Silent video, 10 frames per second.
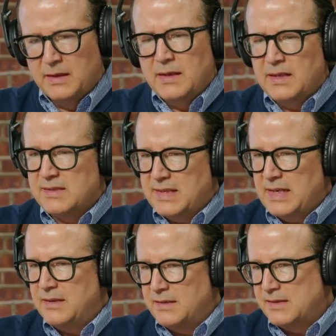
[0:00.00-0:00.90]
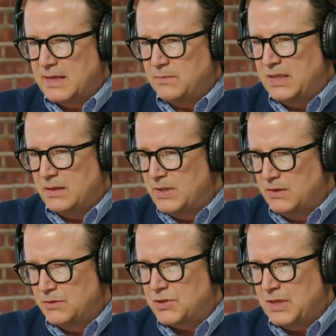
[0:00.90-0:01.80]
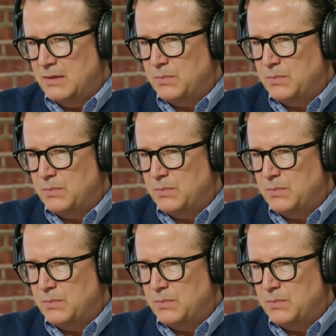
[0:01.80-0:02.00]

Does that mean I'm in good shape?